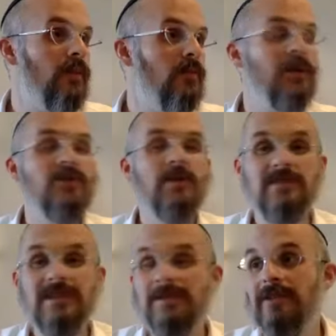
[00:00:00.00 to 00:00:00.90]
When Hashem
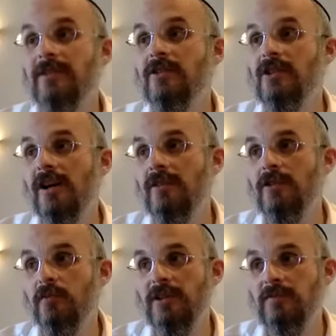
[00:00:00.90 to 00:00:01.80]
says, my dear child, can you
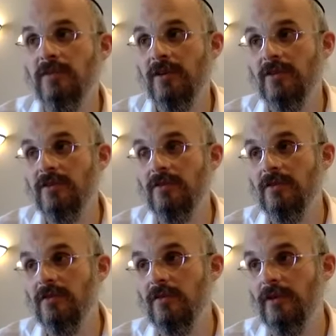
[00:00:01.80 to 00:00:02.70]
please put on
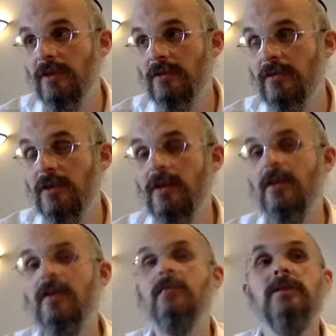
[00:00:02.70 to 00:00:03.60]
tefillin?
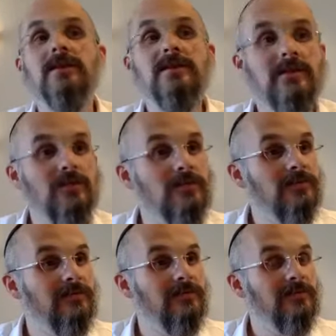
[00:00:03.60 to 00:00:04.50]
Please, can you
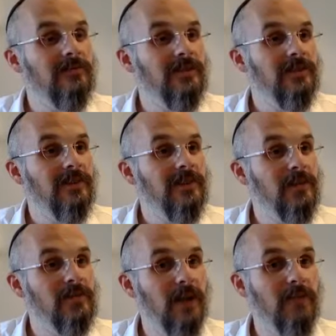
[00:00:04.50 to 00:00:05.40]
keep
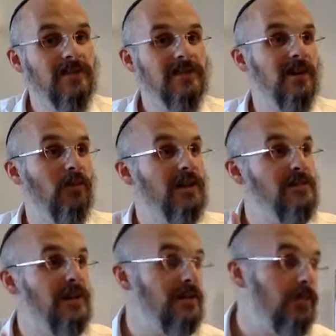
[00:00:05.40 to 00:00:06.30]
Shabbos? Because I want to
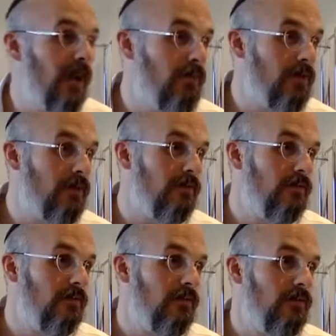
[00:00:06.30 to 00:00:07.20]
spend some time with you.
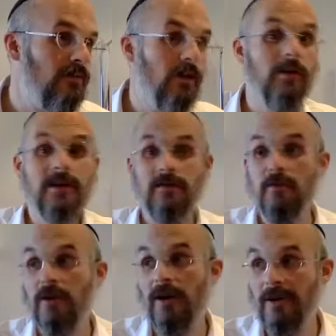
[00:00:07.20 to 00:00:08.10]
I want to give
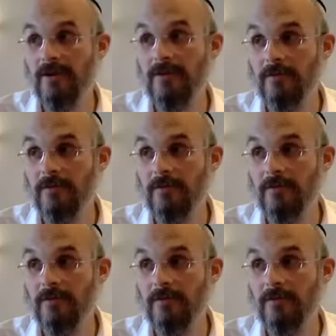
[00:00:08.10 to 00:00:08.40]
you a hug.